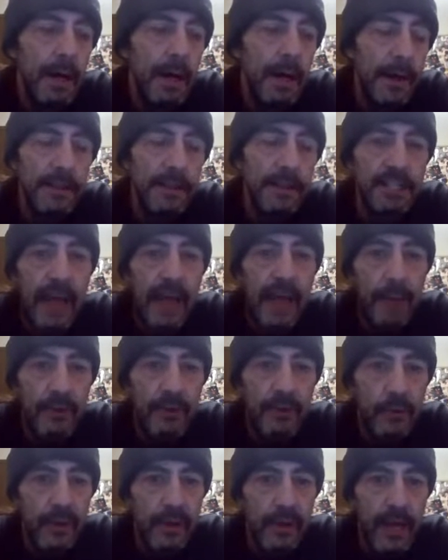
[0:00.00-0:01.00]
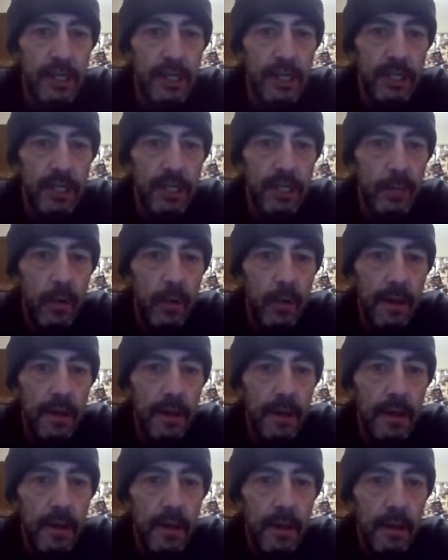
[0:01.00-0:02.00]
an established relationship with.
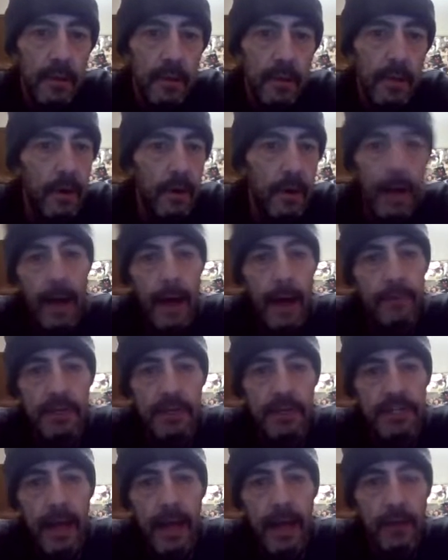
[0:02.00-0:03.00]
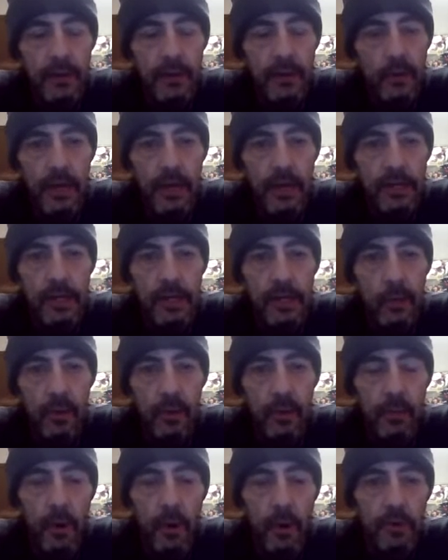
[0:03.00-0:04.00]
We don't have an established relationship
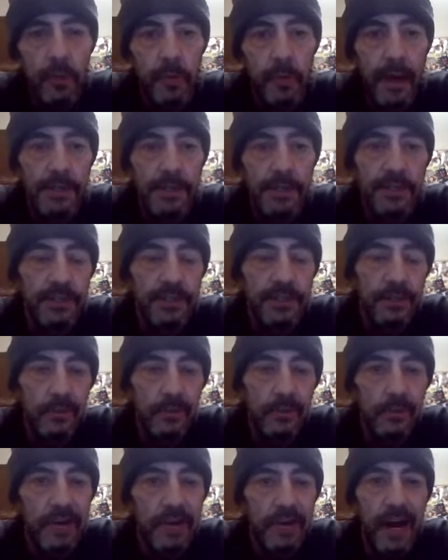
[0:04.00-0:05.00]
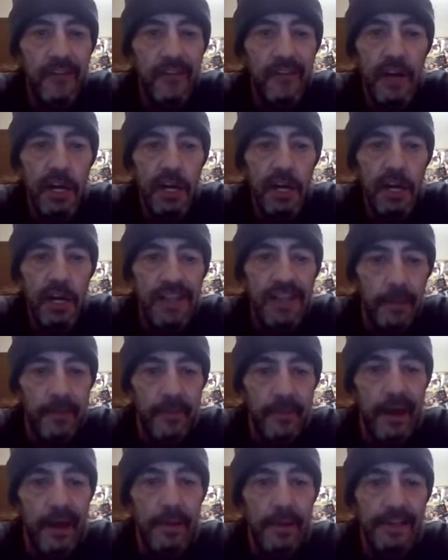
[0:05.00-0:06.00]
with the postmaster, so we're not even going to
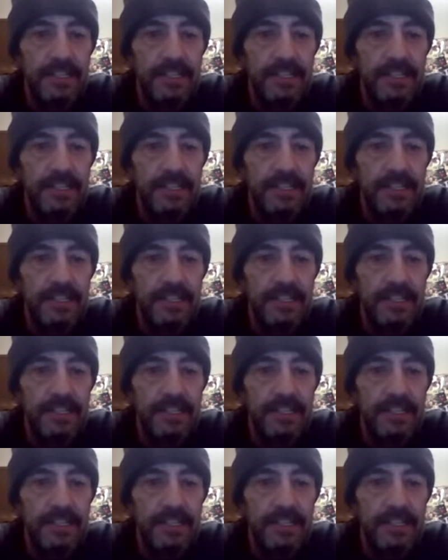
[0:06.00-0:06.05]
attempt that.